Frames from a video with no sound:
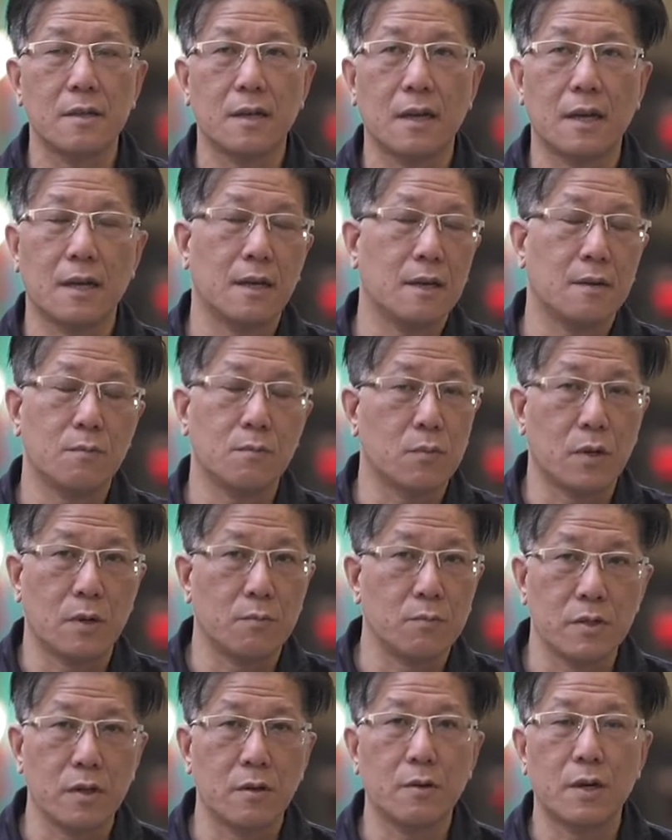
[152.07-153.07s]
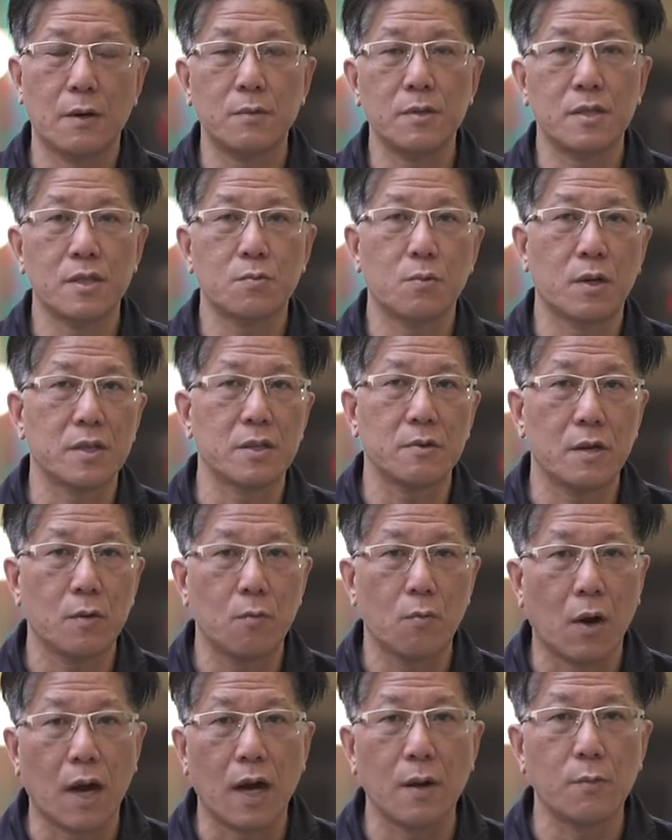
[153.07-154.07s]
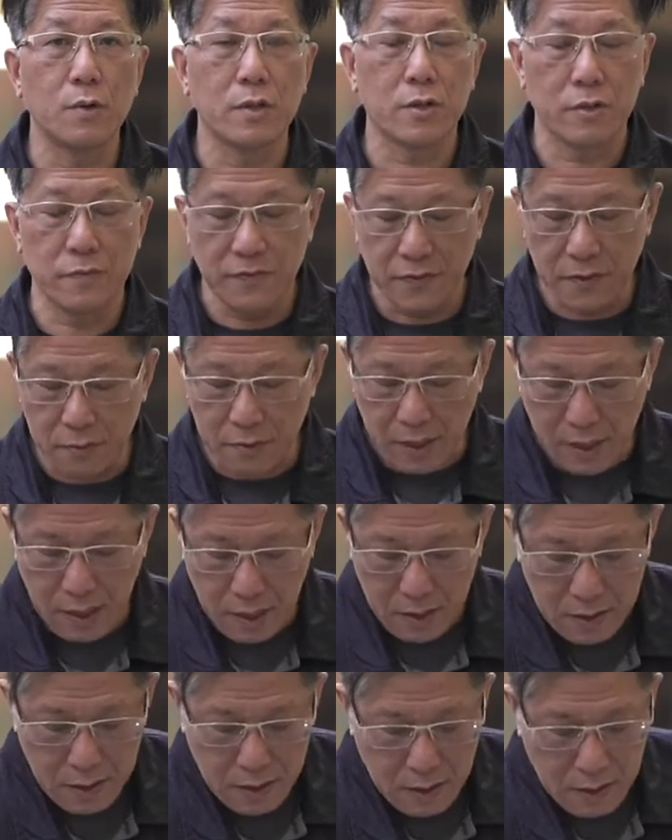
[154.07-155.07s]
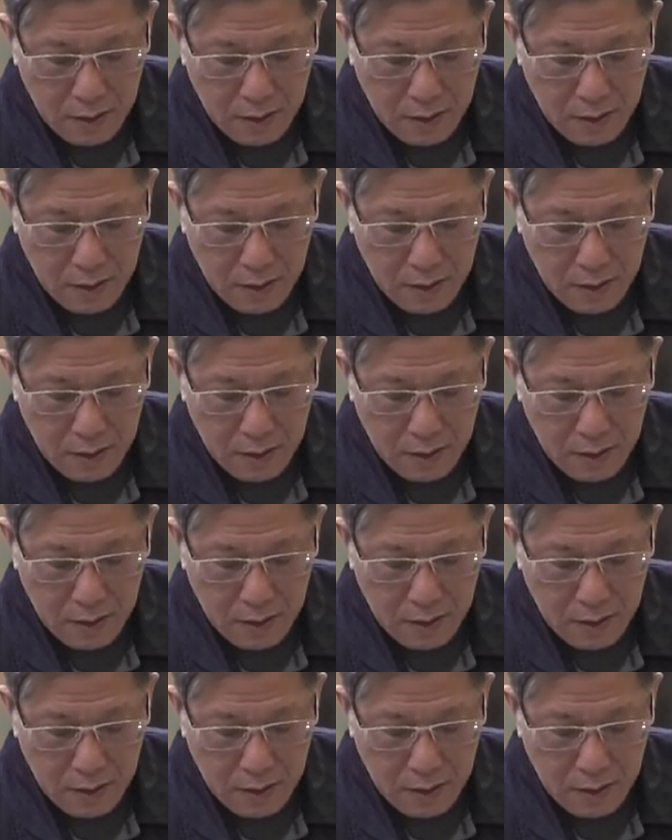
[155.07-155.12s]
and when I was just wondering why we couldn't feel the heat.